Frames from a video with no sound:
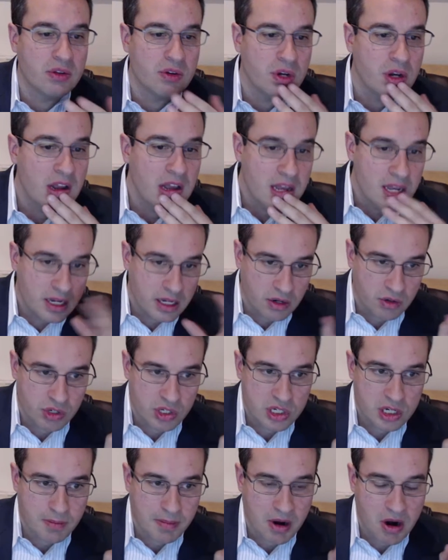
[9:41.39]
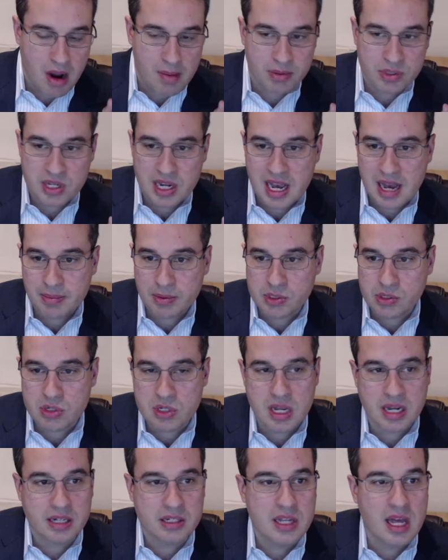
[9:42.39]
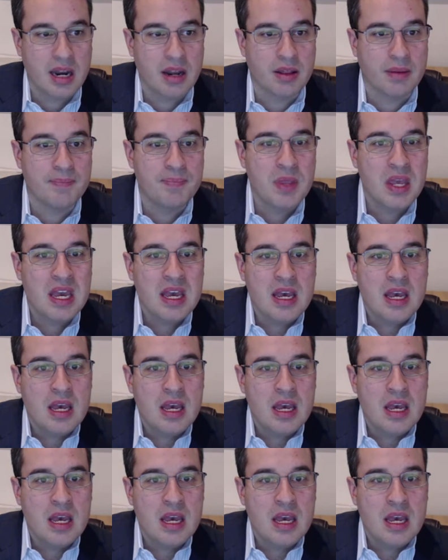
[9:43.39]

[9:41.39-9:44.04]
They're, just to compare apples to apples, there's not a ton of them.